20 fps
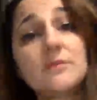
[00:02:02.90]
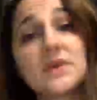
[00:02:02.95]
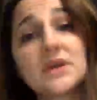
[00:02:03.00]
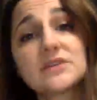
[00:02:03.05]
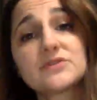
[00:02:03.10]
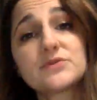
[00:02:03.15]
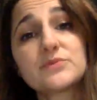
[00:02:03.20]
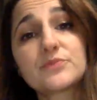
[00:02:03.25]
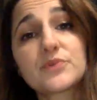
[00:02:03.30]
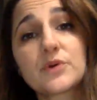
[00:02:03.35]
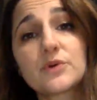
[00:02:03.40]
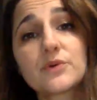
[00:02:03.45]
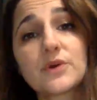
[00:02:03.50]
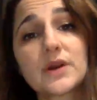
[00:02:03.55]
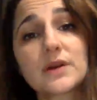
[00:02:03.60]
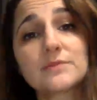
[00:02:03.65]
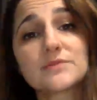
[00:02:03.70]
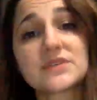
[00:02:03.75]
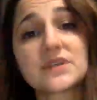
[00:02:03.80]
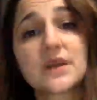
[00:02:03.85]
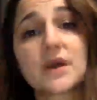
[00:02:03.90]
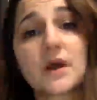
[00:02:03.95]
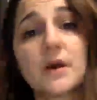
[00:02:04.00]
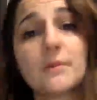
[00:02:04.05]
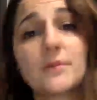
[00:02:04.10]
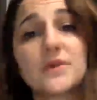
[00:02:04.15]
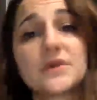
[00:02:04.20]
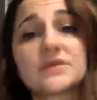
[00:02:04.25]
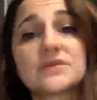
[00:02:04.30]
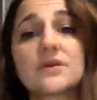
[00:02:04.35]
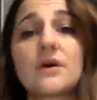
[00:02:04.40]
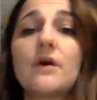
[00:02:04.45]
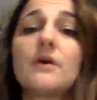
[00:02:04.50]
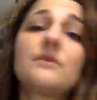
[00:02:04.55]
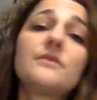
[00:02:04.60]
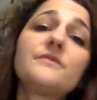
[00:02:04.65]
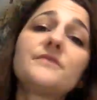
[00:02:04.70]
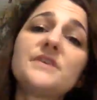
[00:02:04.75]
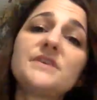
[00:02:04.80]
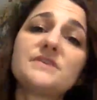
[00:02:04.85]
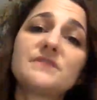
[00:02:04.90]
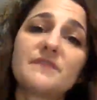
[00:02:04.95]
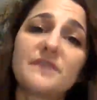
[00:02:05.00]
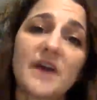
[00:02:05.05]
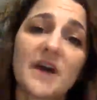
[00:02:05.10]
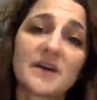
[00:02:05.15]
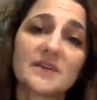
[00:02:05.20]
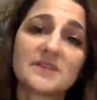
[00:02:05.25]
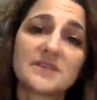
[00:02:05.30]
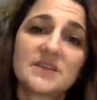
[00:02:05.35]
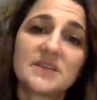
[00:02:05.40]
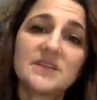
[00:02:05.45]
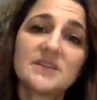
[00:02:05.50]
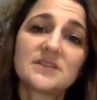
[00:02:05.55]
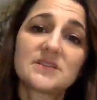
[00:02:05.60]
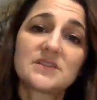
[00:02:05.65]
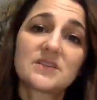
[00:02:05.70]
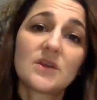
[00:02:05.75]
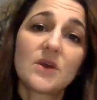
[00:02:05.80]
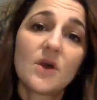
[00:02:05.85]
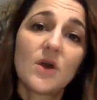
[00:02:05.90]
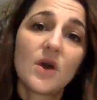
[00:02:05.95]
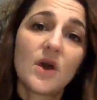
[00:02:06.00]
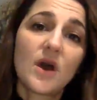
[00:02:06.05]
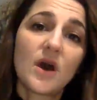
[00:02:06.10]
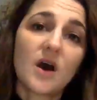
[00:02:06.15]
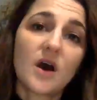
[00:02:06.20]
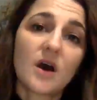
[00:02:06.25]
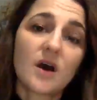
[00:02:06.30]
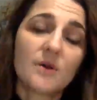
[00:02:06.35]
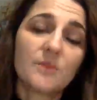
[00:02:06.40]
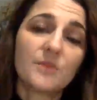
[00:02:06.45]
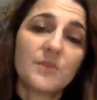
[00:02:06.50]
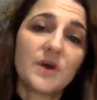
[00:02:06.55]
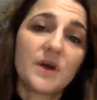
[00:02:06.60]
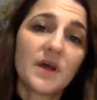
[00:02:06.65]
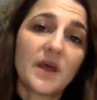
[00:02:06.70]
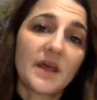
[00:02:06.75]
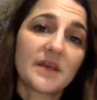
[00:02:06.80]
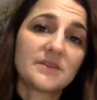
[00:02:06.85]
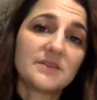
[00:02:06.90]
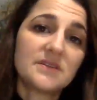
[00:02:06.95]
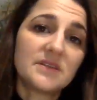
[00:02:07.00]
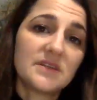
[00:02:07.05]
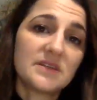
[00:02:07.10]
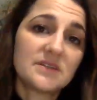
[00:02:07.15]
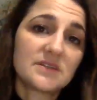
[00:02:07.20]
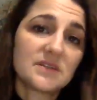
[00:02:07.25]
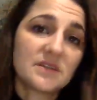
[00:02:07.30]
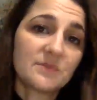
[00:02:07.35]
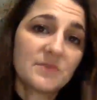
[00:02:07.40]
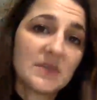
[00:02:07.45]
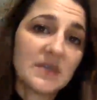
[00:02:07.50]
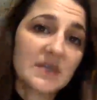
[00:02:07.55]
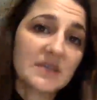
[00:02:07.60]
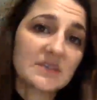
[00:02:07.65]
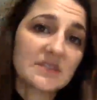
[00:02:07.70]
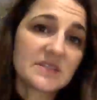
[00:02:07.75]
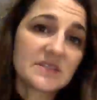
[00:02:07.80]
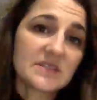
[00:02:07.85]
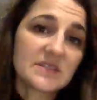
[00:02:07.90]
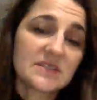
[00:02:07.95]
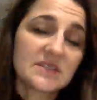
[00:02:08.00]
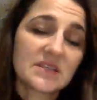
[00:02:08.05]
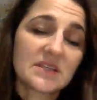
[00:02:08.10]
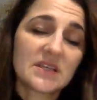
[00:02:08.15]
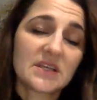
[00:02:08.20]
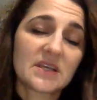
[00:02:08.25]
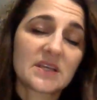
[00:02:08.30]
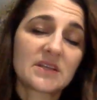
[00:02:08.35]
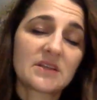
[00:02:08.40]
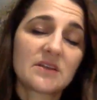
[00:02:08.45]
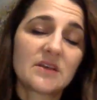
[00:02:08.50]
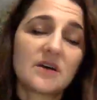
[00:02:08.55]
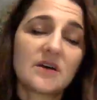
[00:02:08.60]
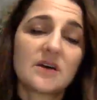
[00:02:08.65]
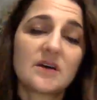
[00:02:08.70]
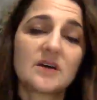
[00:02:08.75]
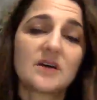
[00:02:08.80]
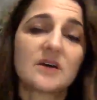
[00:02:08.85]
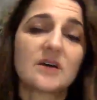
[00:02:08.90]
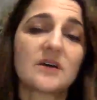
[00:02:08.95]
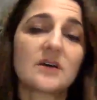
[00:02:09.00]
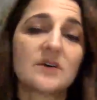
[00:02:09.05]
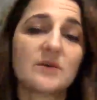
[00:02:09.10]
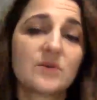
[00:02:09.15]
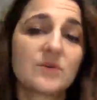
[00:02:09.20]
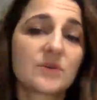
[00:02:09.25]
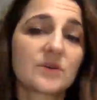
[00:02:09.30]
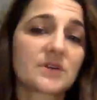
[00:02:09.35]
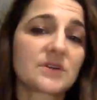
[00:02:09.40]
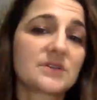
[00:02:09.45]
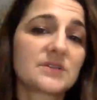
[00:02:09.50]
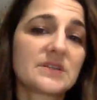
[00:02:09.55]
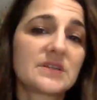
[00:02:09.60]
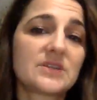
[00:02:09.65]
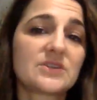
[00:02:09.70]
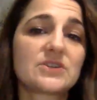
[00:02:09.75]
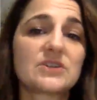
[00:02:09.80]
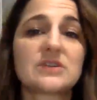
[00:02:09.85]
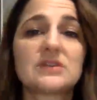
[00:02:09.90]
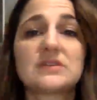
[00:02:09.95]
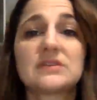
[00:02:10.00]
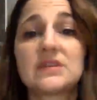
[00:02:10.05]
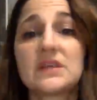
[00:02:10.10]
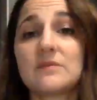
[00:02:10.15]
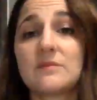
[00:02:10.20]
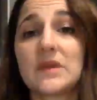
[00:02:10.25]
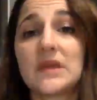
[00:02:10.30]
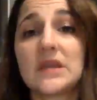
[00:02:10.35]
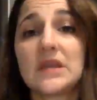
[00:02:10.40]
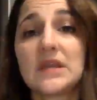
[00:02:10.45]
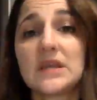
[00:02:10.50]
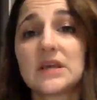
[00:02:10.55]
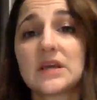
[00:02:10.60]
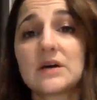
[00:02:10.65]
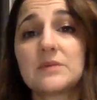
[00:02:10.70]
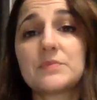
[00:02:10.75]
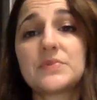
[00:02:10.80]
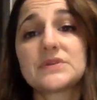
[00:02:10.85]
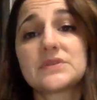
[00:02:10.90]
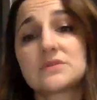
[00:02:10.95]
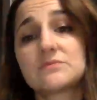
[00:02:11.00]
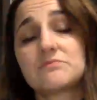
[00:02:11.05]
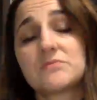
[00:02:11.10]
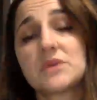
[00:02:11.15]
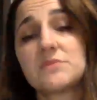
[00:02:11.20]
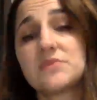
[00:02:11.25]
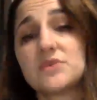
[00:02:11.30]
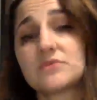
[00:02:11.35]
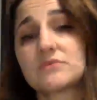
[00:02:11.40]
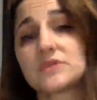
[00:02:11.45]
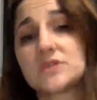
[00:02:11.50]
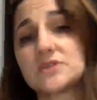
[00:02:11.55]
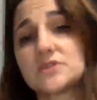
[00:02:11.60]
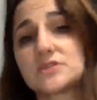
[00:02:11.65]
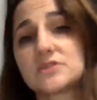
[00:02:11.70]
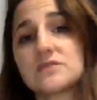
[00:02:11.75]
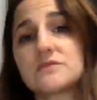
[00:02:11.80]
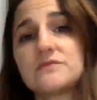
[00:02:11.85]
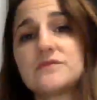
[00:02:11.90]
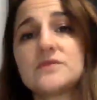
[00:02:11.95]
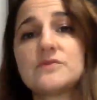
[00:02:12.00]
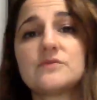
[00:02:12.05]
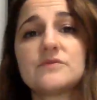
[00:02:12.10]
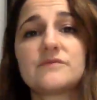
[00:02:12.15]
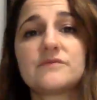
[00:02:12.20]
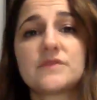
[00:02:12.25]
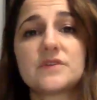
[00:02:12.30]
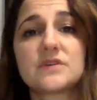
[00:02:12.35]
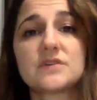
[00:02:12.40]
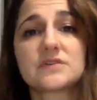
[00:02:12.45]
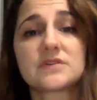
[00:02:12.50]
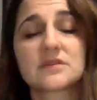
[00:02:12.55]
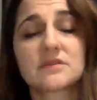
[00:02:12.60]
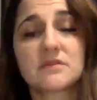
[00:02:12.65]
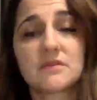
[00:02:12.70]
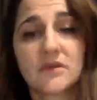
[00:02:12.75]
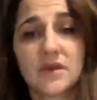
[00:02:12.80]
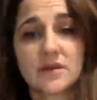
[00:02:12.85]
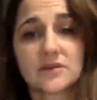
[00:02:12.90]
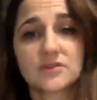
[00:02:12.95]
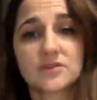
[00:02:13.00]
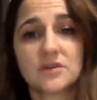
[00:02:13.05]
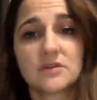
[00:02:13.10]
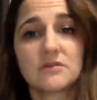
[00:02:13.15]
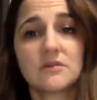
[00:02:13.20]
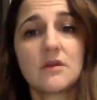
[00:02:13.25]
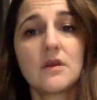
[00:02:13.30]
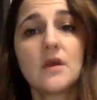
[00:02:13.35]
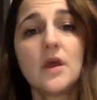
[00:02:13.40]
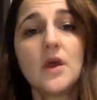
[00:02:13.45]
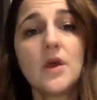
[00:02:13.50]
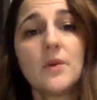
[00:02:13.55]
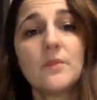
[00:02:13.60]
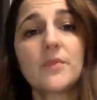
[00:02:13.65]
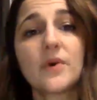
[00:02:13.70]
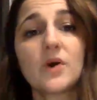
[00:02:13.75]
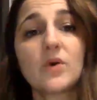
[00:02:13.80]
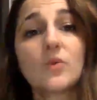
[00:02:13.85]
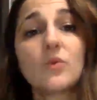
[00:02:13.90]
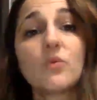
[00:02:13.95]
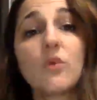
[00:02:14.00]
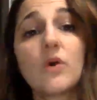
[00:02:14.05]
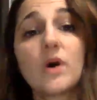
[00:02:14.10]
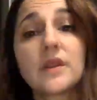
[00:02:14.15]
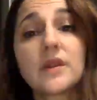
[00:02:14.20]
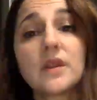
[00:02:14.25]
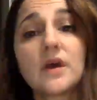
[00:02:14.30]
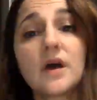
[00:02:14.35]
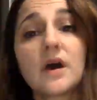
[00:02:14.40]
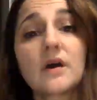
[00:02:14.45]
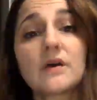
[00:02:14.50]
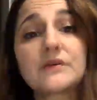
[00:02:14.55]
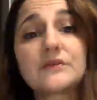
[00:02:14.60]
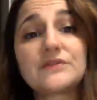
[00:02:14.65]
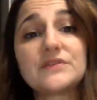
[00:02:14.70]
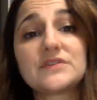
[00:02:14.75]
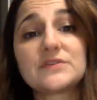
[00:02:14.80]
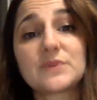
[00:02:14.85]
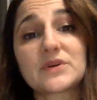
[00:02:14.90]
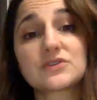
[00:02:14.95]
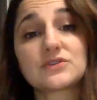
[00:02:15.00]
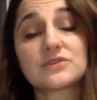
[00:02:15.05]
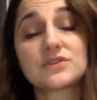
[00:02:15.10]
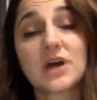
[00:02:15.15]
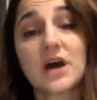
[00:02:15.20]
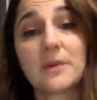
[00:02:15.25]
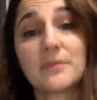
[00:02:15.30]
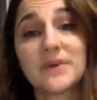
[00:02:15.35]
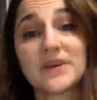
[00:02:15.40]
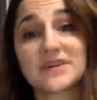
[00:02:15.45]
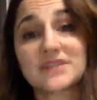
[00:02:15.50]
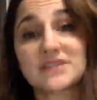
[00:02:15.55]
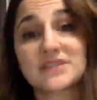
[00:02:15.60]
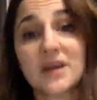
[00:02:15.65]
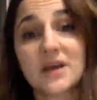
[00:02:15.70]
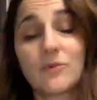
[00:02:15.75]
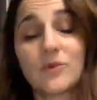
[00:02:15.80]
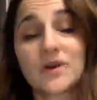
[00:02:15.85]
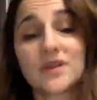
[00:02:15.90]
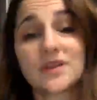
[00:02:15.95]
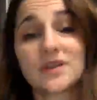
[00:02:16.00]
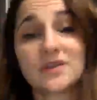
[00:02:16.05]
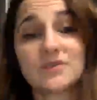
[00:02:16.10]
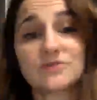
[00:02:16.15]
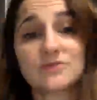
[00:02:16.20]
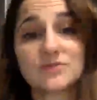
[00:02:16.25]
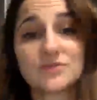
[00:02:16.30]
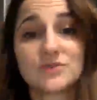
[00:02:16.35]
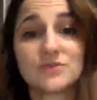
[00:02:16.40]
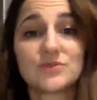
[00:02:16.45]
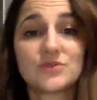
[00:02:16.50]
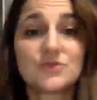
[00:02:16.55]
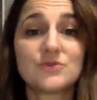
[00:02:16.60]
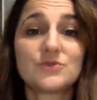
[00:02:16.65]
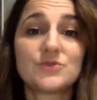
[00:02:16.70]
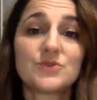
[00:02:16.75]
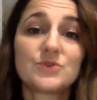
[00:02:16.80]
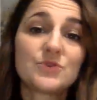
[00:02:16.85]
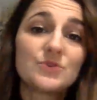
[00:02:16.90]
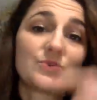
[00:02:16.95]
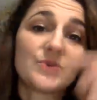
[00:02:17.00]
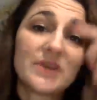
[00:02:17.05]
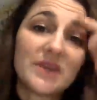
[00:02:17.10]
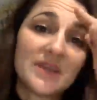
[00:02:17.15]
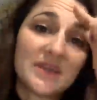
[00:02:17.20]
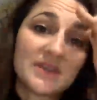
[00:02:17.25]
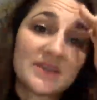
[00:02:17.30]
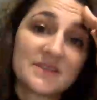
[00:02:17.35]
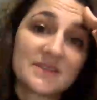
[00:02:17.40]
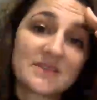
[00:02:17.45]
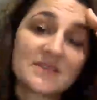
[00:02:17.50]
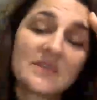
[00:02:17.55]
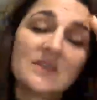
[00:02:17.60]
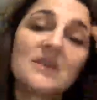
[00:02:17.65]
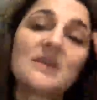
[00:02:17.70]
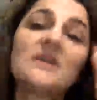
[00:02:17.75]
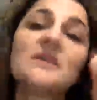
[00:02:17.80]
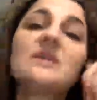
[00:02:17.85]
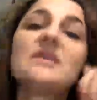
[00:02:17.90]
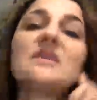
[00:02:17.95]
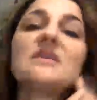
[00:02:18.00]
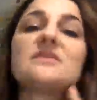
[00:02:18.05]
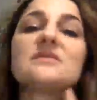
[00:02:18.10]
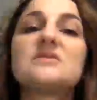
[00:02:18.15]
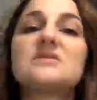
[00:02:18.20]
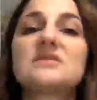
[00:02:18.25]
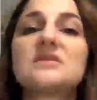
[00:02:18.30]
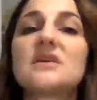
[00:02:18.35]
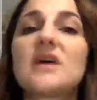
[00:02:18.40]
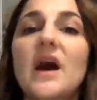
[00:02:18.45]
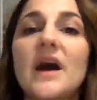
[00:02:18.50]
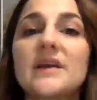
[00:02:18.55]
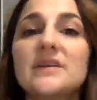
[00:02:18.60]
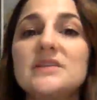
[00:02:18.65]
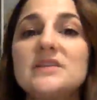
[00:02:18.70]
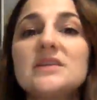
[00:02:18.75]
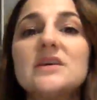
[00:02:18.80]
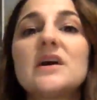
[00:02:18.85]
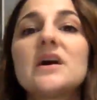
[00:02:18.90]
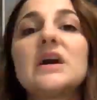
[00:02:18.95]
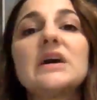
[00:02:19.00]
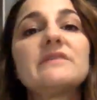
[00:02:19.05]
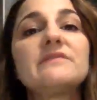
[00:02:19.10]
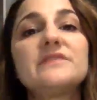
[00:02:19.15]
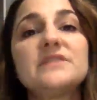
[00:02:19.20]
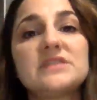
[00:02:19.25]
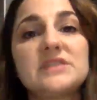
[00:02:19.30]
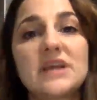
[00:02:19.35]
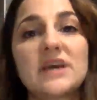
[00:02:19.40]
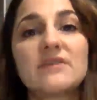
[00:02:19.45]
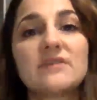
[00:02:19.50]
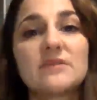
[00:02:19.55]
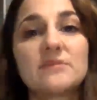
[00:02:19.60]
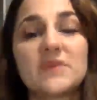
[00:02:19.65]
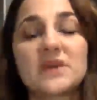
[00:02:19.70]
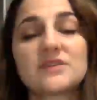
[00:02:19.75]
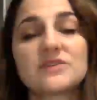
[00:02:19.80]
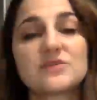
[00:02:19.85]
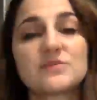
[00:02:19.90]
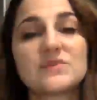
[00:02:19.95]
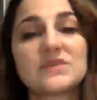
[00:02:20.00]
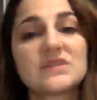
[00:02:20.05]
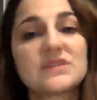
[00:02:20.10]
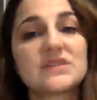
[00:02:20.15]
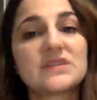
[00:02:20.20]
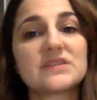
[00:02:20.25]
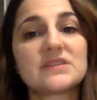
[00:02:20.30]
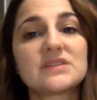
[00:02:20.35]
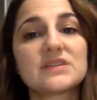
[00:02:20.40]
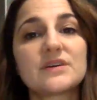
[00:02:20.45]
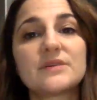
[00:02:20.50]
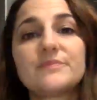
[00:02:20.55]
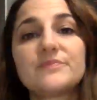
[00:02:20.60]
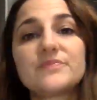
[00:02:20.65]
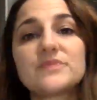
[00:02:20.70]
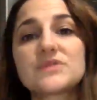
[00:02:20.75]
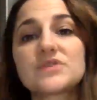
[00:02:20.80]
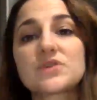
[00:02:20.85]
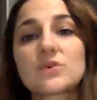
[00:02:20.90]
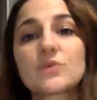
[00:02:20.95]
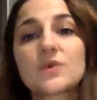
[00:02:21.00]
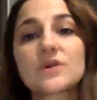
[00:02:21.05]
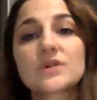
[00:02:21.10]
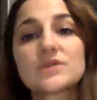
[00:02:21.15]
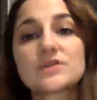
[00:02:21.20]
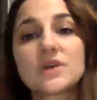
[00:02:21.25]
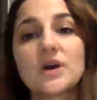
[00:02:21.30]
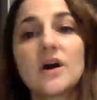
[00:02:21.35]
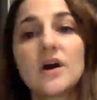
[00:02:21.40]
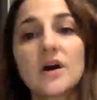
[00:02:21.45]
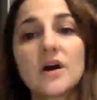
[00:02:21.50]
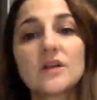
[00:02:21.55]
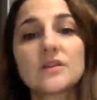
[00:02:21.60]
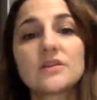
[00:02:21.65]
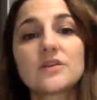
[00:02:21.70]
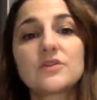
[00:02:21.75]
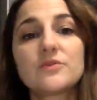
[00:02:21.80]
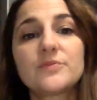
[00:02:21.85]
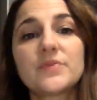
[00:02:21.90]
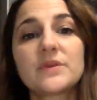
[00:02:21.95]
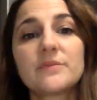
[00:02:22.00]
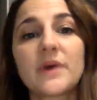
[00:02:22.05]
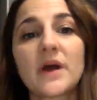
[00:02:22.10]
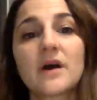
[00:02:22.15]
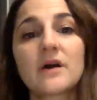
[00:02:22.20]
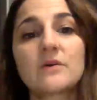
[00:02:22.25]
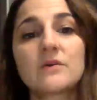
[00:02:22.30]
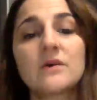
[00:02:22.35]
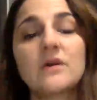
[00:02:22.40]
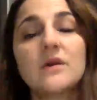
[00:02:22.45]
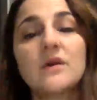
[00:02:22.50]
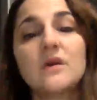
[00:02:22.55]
management programs encompass all of these facets, and in some cases in organizations, they may encompass maybe only just a few of this collection. But one of the special topics I want to introduce you to is this idea of the talent management system. So we're going to talk a little bit about